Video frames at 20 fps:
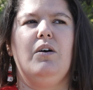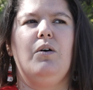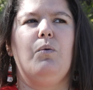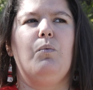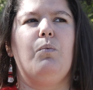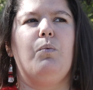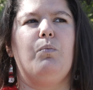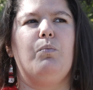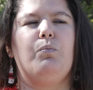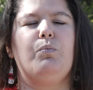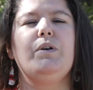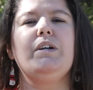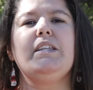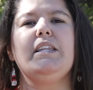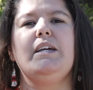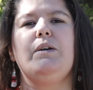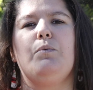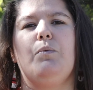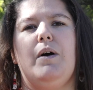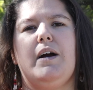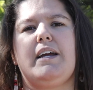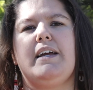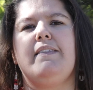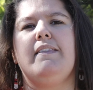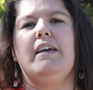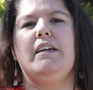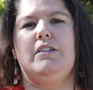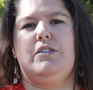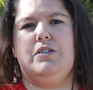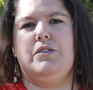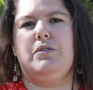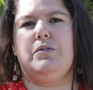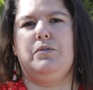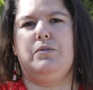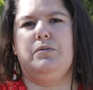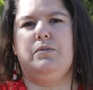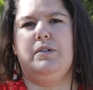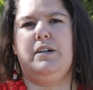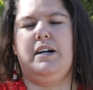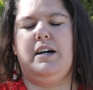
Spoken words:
really what can they do?